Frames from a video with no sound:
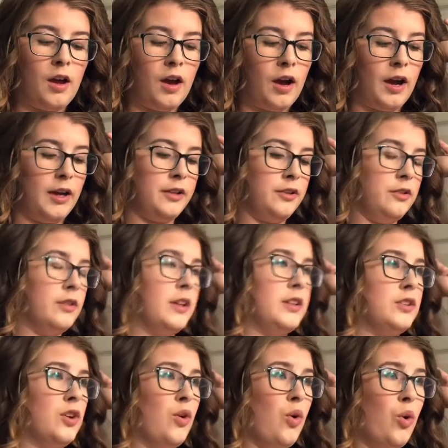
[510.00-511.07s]
I do like
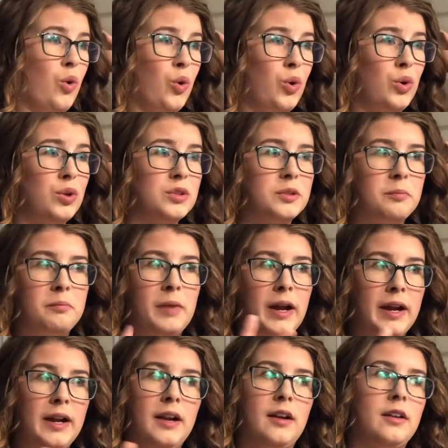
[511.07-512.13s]
to hold my
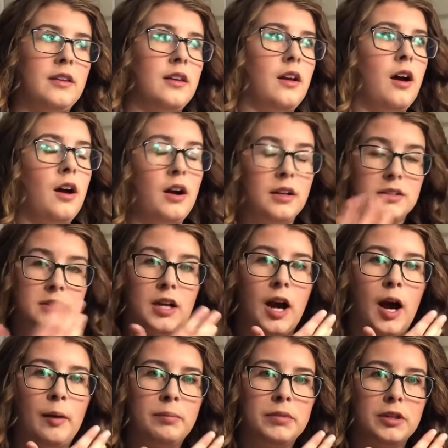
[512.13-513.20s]
hair on
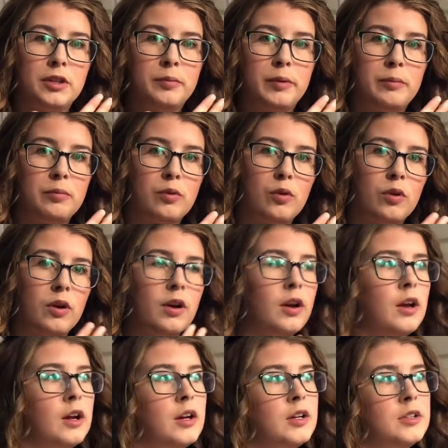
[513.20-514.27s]
top a little bit more.
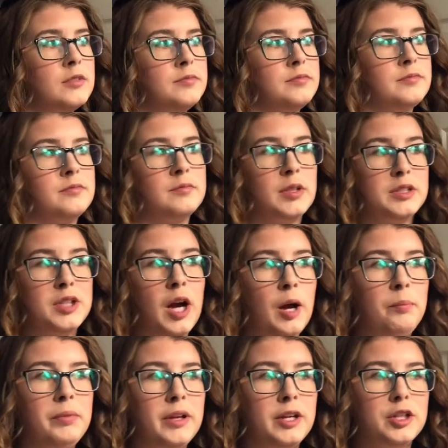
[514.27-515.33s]
My top
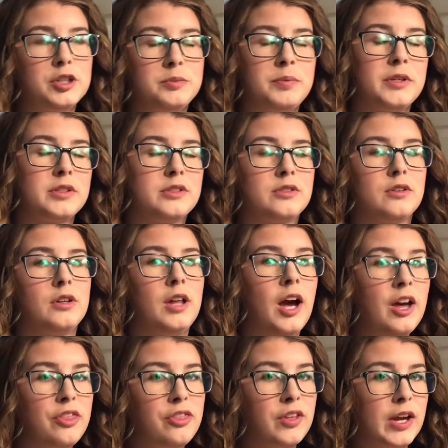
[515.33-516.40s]
layers, because they're a
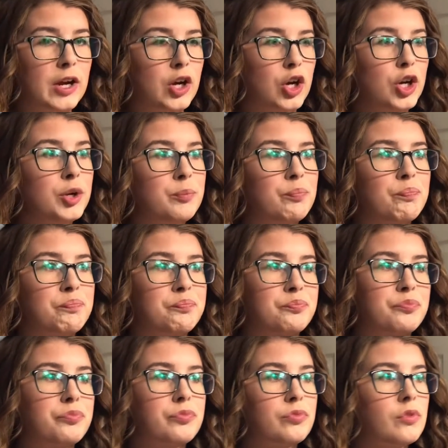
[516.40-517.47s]
lot thicker,
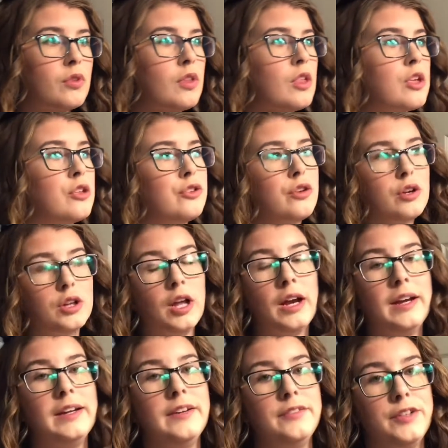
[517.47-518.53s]
they're a lot
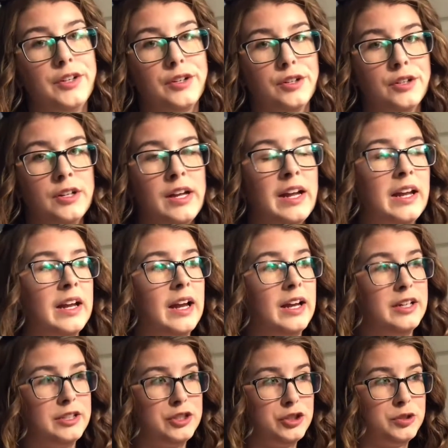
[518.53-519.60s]
heavier, and
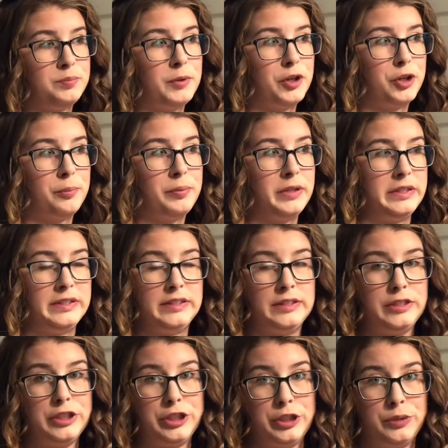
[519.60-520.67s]
I use bigger pieces
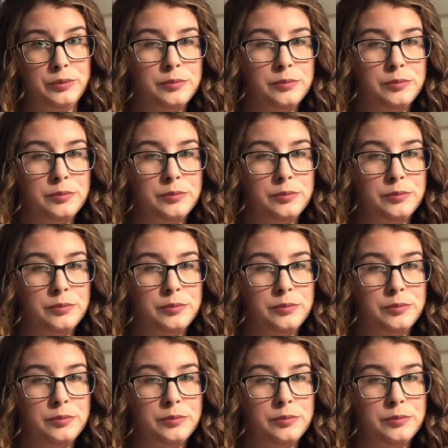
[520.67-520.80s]
too.